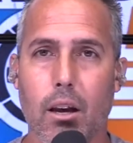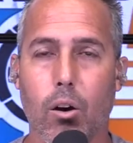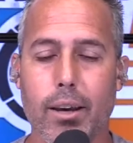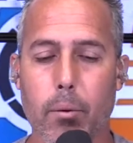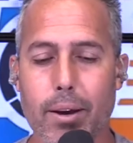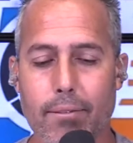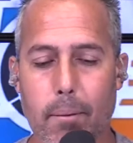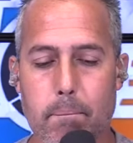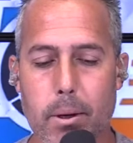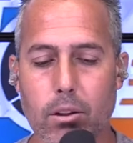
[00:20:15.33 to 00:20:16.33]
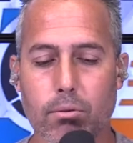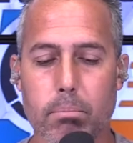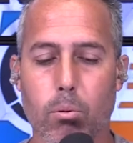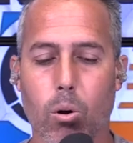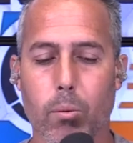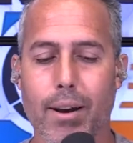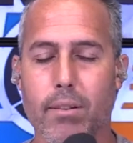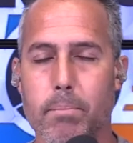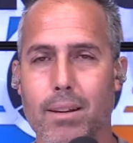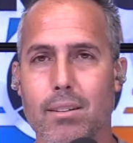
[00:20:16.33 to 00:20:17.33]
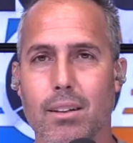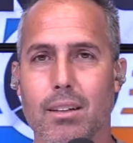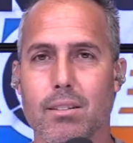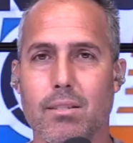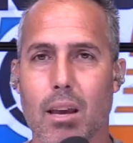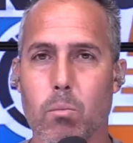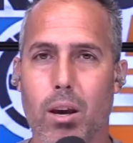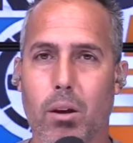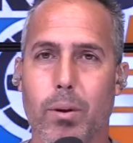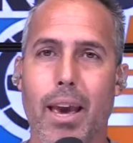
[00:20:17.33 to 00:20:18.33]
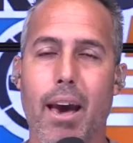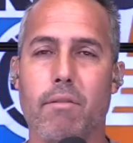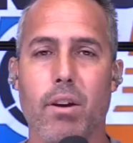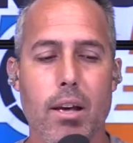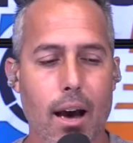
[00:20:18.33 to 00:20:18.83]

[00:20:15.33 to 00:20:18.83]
Okay, we have to build rapport. We have to basically, in the same way that we have